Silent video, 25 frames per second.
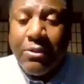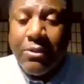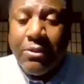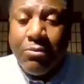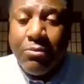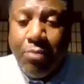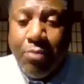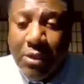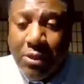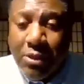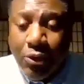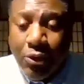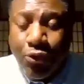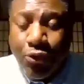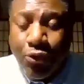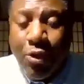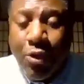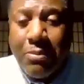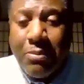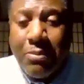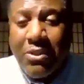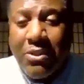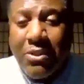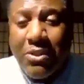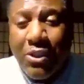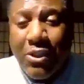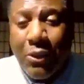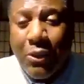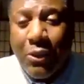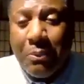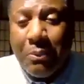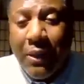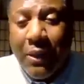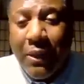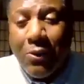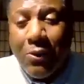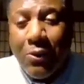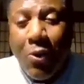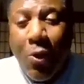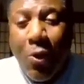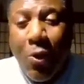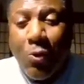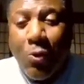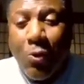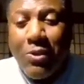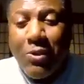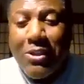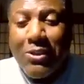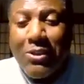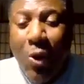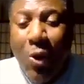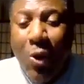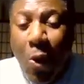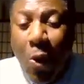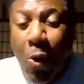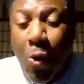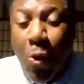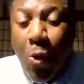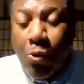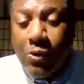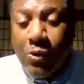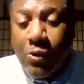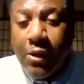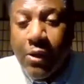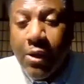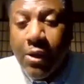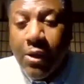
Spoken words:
President Trump is still planning on holding his own